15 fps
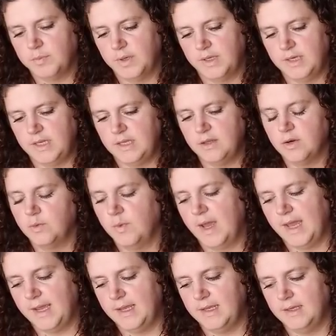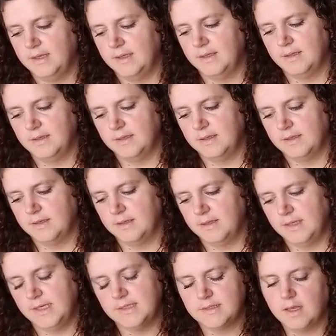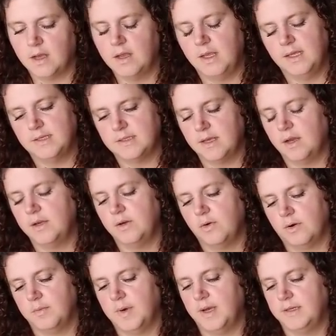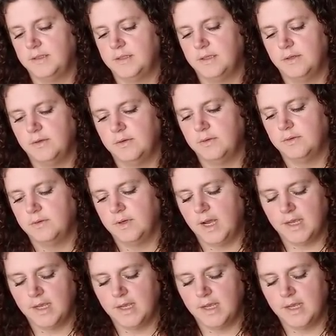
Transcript: But either way, it's on your mind too.